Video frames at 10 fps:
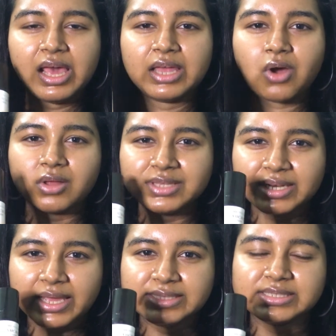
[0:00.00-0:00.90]
And on the
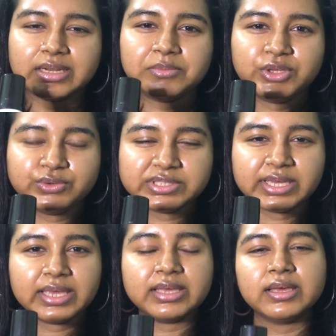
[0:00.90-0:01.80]
nights that I'm
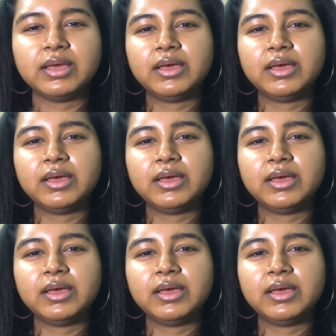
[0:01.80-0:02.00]
using